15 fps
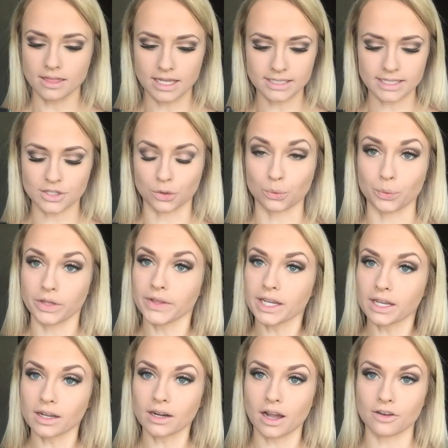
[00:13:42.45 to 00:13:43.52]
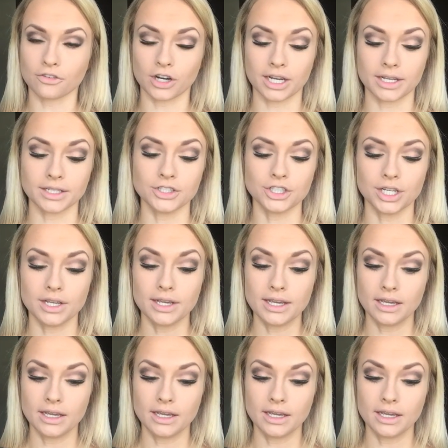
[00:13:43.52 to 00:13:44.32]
This has a really good coverage.